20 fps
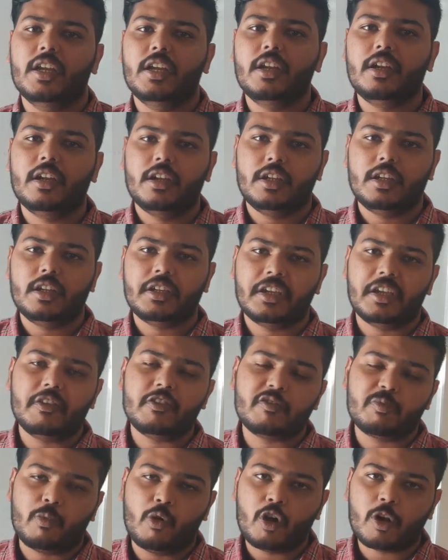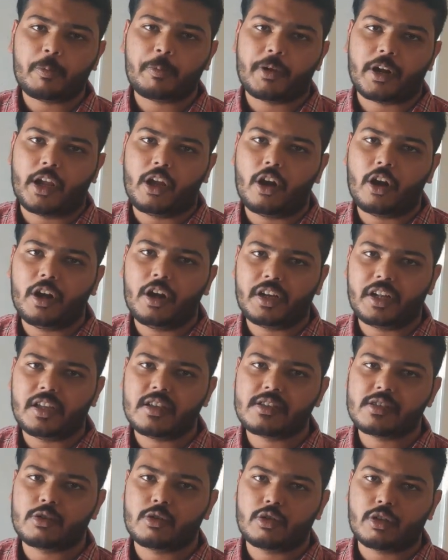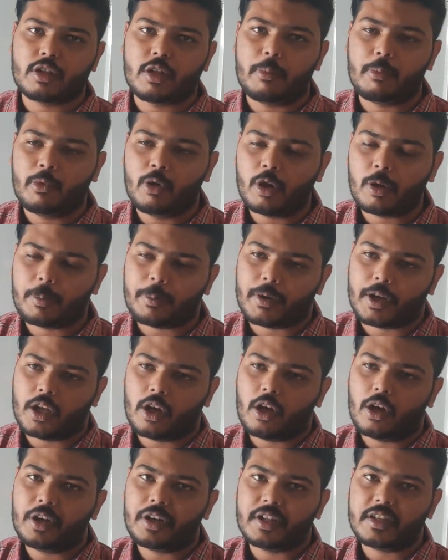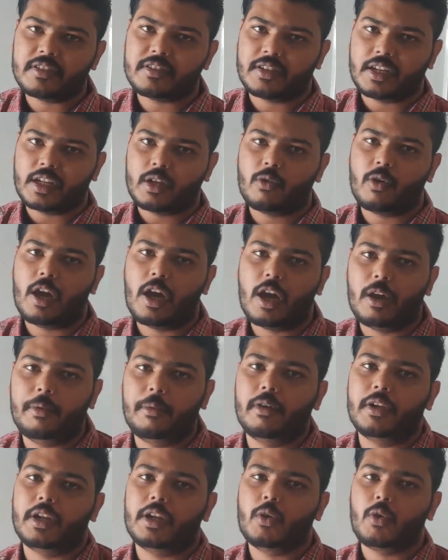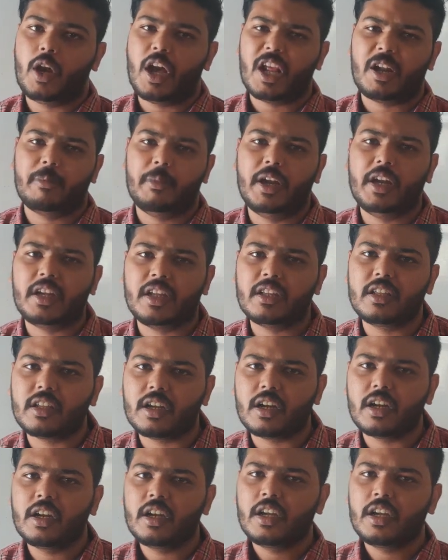He gives more priorities to the more priorities requirement in